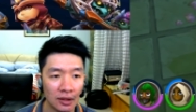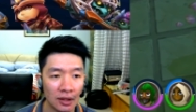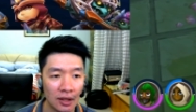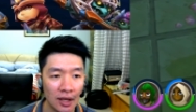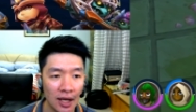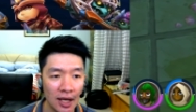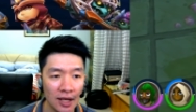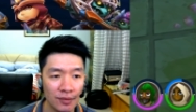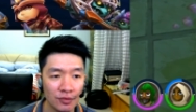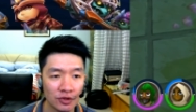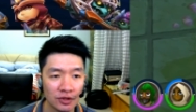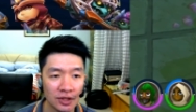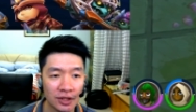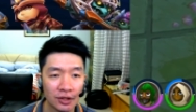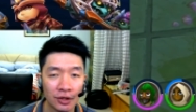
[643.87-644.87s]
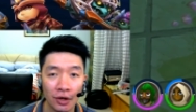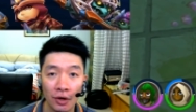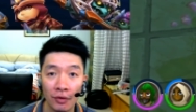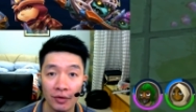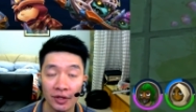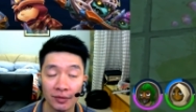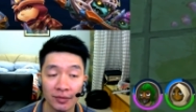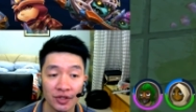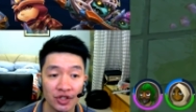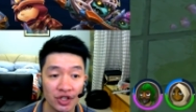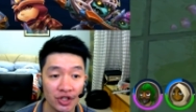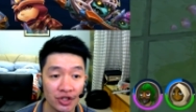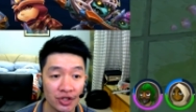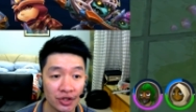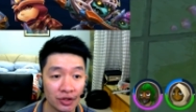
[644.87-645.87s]
I mostly go with
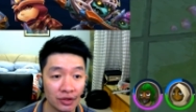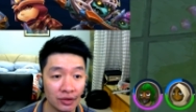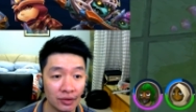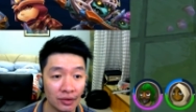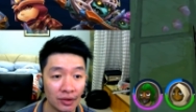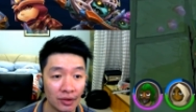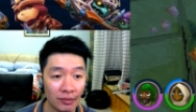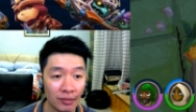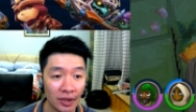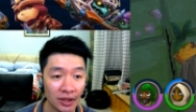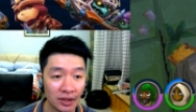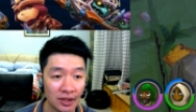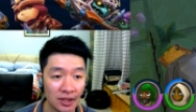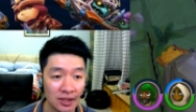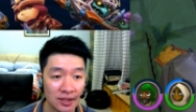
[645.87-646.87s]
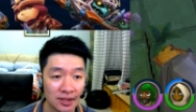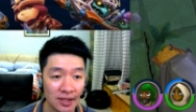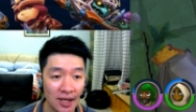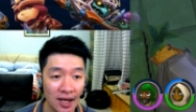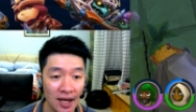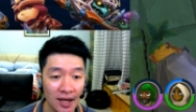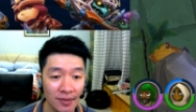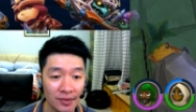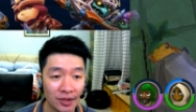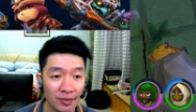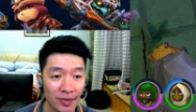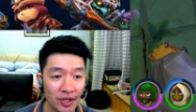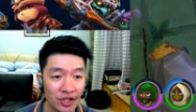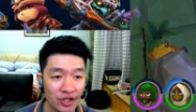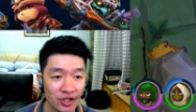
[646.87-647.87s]
magician. But this time the
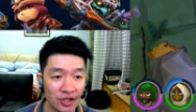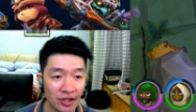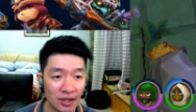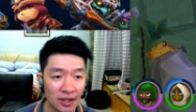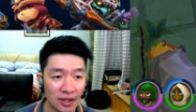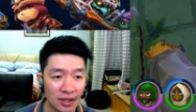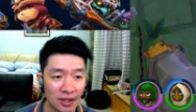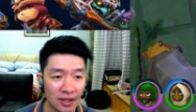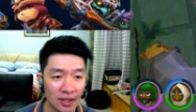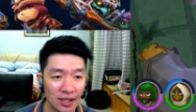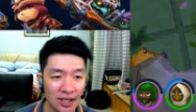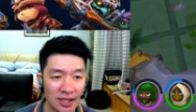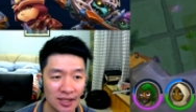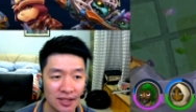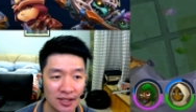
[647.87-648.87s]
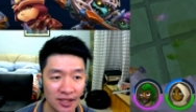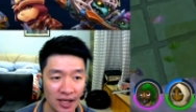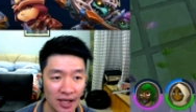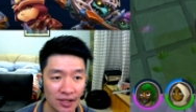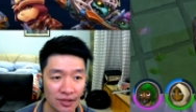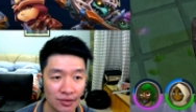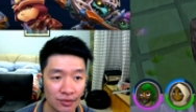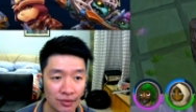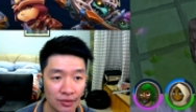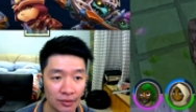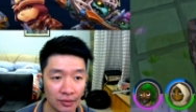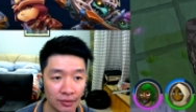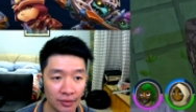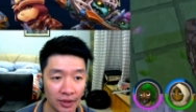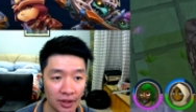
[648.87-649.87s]
magician is just too
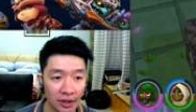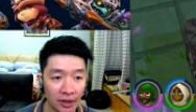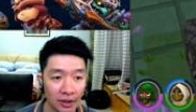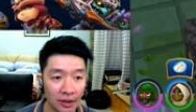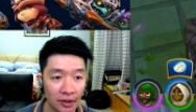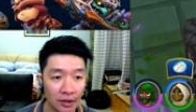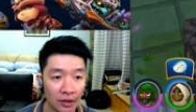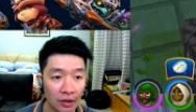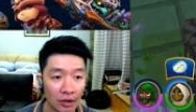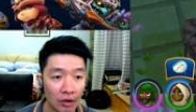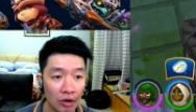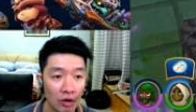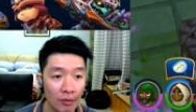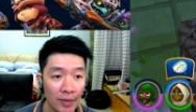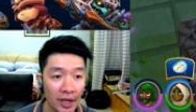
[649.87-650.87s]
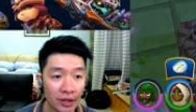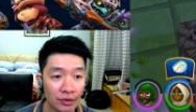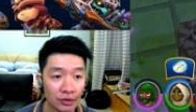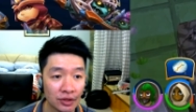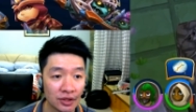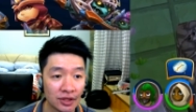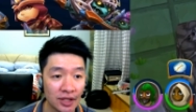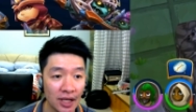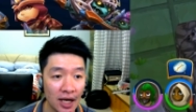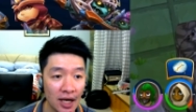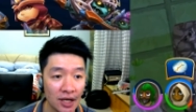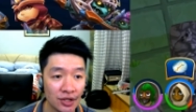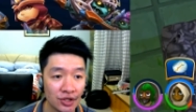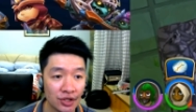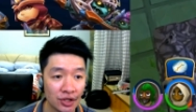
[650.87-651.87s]
slow really. Oh my goodness, the
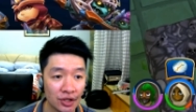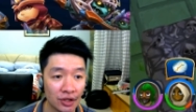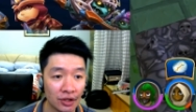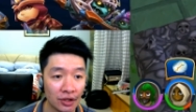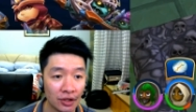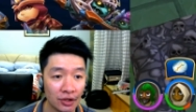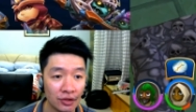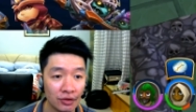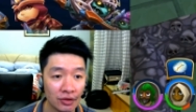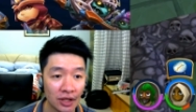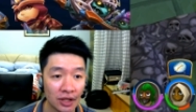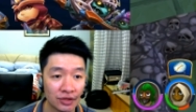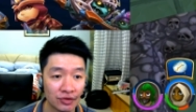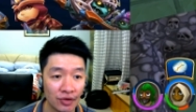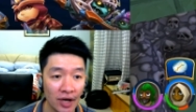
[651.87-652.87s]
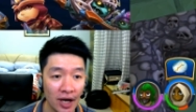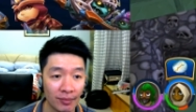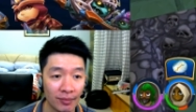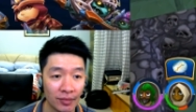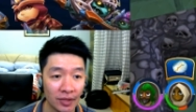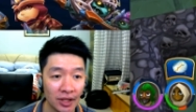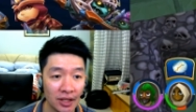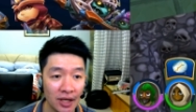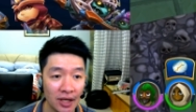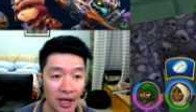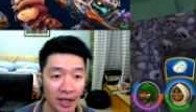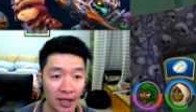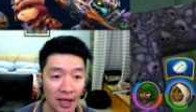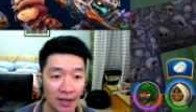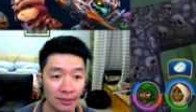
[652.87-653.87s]
archer. You got trapped. Here I
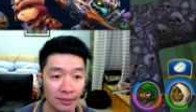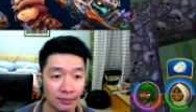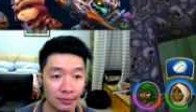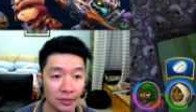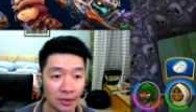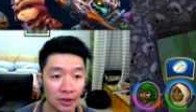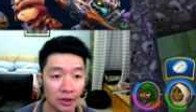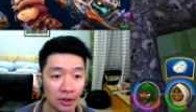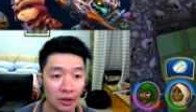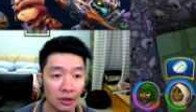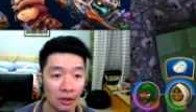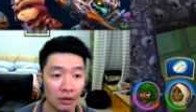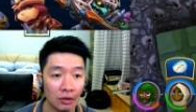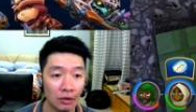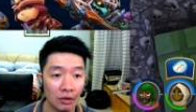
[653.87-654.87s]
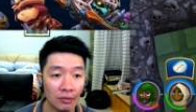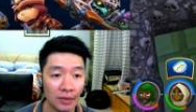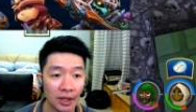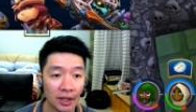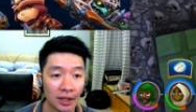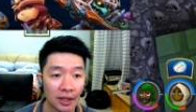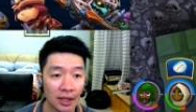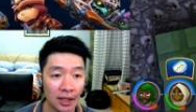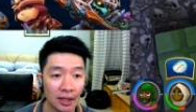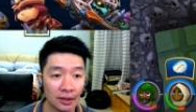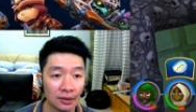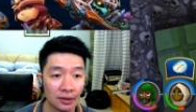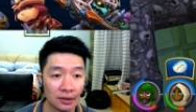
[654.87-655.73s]
come. Oh my god.